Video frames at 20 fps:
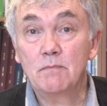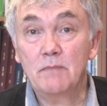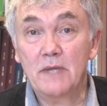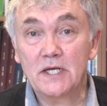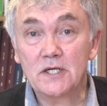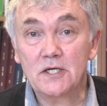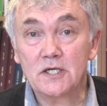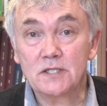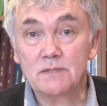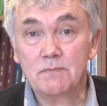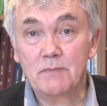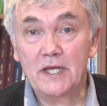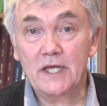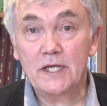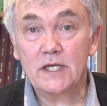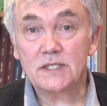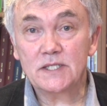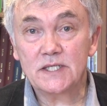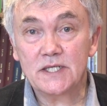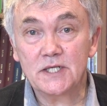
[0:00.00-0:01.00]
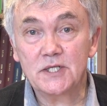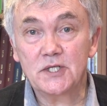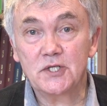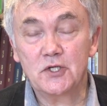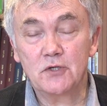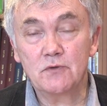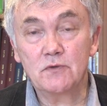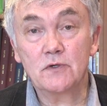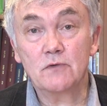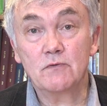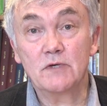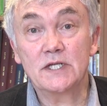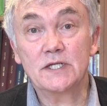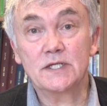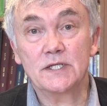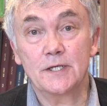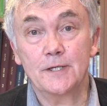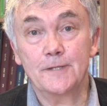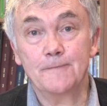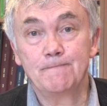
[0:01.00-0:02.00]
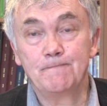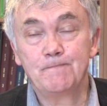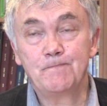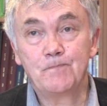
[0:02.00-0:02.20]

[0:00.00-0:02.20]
mentors may assess student reasoning.